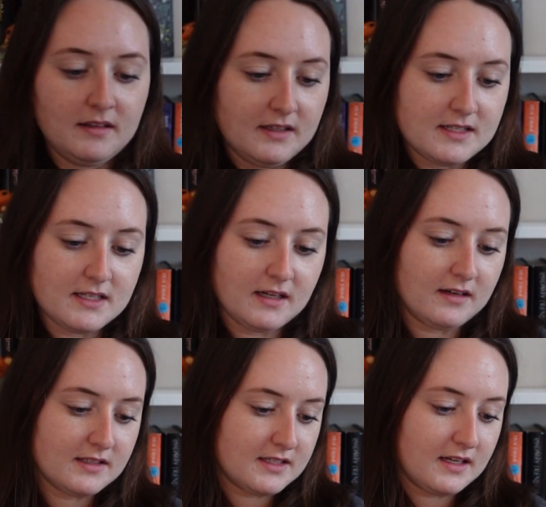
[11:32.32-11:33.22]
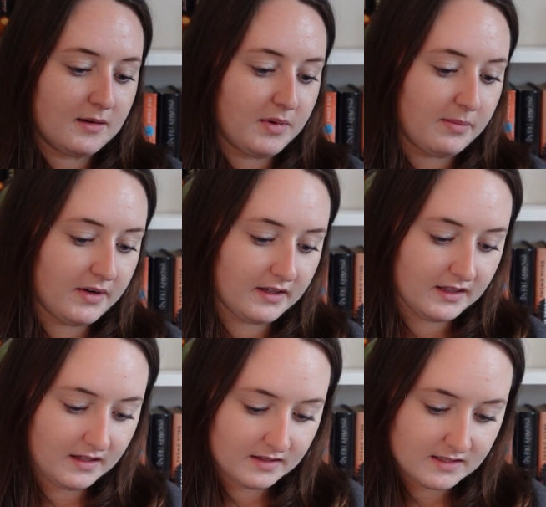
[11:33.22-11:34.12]
Let's see, here's the end paper on
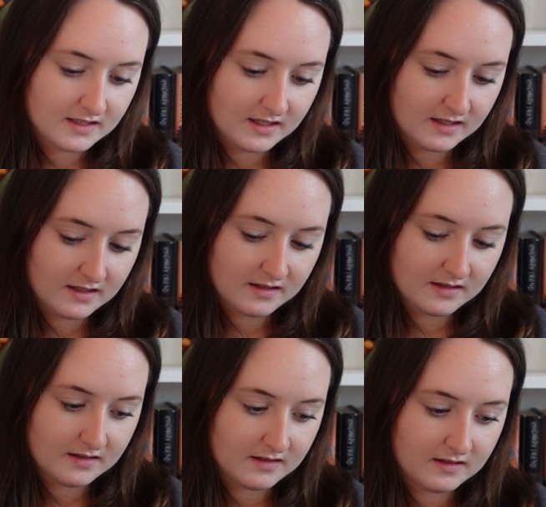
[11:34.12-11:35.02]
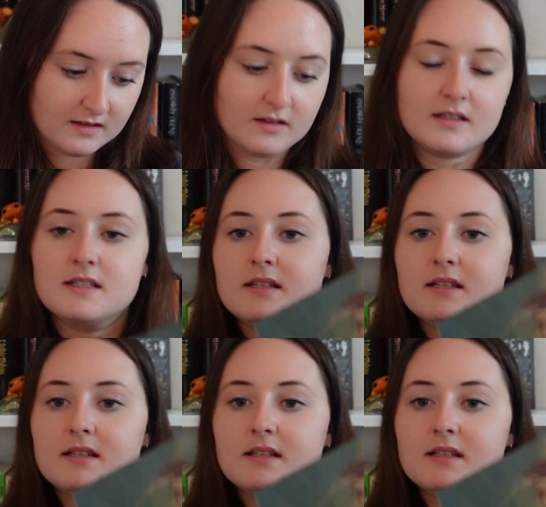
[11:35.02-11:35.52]
the other side. Looks the